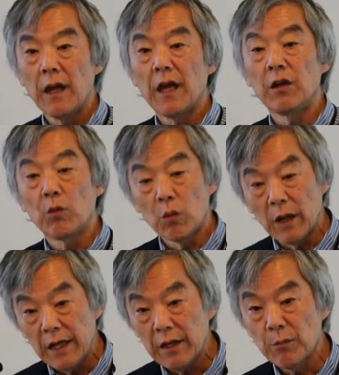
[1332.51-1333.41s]
And the
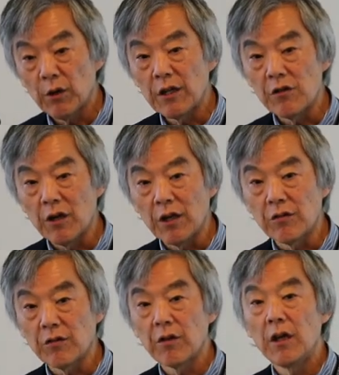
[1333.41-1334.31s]
way the brain
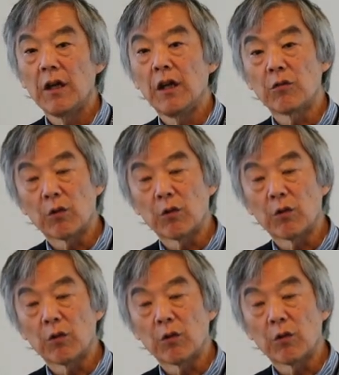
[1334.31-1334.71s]
changes is